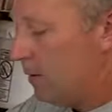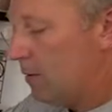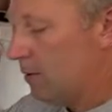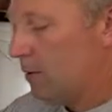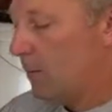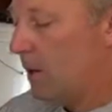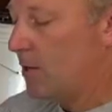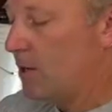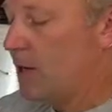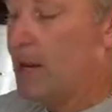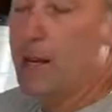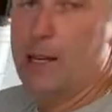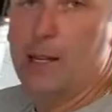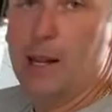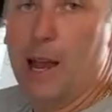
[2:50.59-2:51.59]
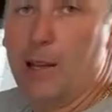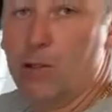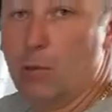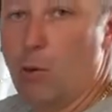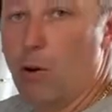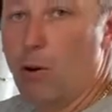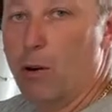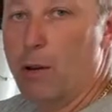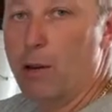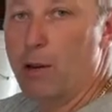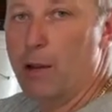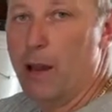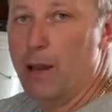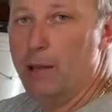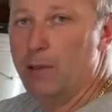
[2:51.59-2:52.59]
do some educated guesswork
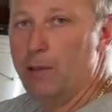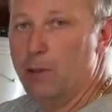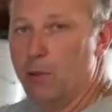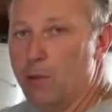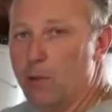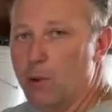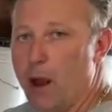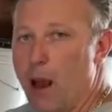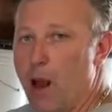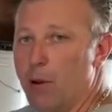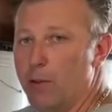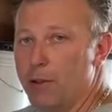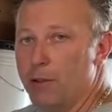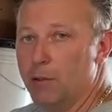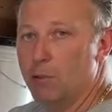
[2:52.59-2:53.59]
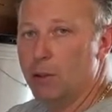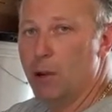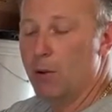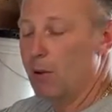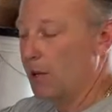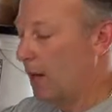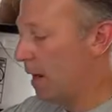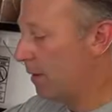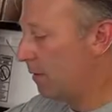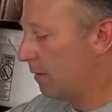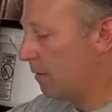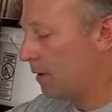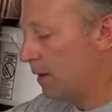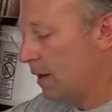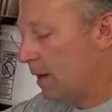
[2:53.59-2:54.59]
as to how this would go
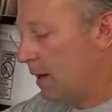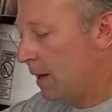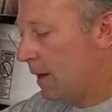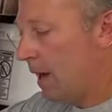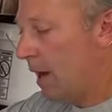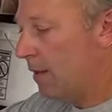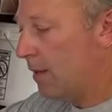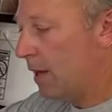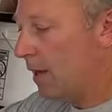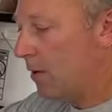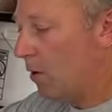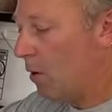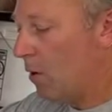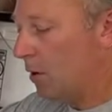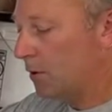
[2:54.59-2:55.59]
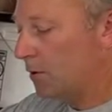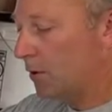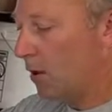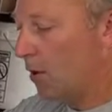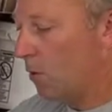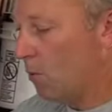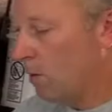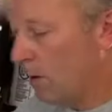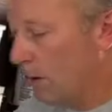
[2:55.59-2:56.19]
together. And then also